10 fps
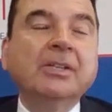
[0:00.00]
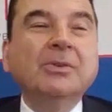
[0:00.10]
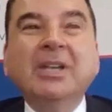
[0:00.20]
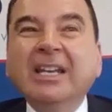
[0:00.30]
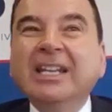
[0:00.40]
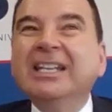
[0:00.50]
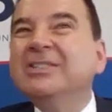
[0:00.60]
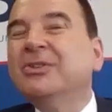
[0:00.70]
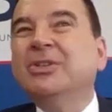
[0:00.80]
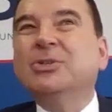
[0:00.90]
So none of
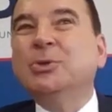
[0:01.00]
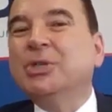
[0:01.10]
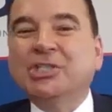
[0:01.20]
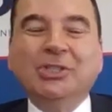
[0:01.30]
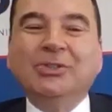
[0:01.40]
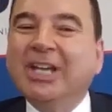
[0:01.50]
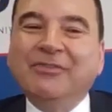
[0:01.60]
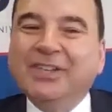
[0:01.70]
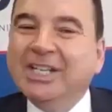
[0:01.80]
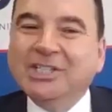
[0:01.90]
these are the traditional
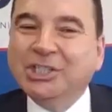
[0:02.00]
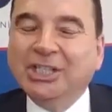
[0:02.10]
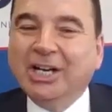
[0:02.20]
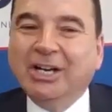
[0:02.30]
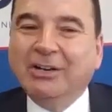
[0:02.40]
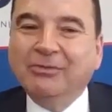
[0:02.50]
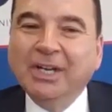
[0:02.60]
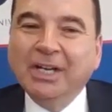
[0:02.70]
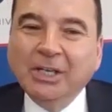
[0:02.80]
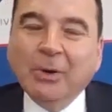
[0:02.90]
definition of
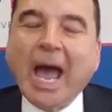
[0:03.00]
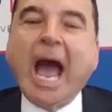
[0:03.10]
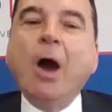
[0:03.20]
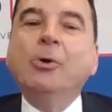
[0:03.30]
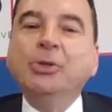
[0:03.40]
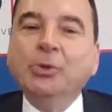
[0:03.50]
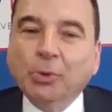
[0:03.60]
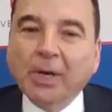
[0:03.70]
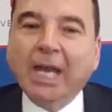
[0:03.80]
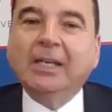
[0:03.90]
how you
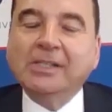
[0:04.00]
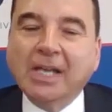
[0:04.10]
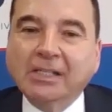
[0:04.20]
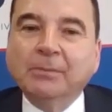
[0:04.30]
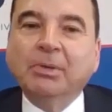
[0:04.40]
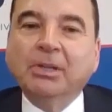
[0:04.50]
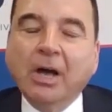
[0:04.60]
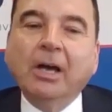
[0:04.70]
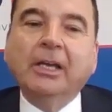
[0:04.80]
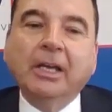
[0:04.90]
create a sense of
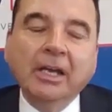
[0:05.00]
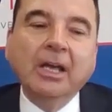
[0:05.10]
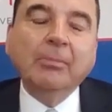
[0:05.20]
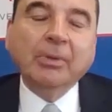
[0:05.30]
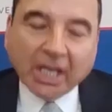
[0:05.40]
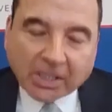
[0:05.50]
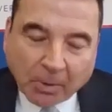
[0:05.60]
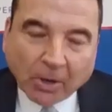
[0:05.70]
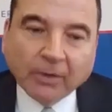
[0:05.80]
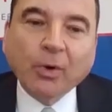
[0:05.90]
belonging, but that's
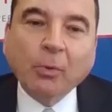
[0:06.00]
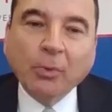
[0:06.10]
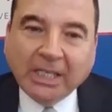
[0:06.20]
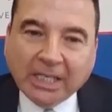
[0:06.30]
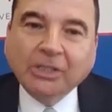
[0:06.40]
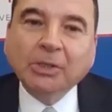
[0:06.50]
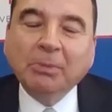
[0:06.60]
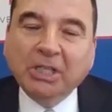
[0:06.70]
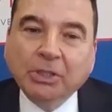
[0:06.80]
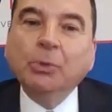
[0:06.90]
part of what we need to
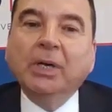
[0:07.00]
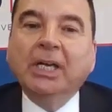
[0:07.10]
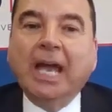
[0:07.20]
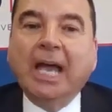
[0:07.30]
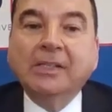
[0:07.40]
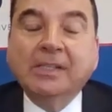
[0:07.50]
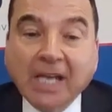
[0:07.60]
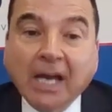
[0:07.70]
be doing as a